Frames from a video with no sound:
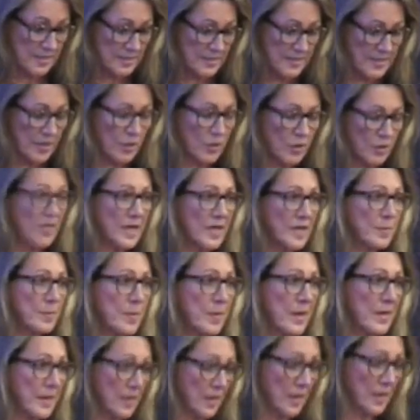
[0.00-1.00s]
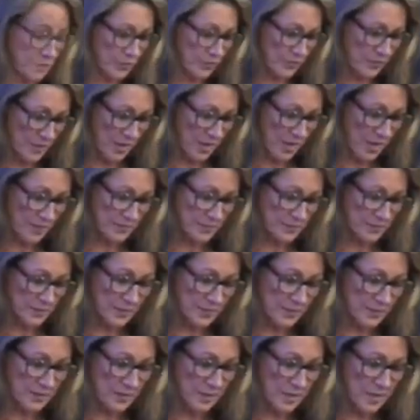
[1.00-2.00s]
Now, unlike my other
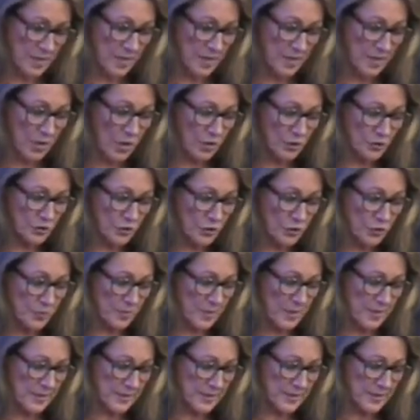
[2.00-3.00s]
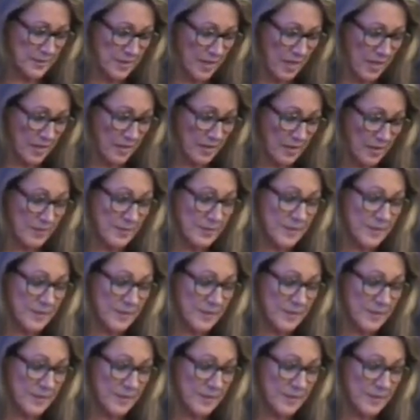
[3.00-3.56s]
novels, I altered my style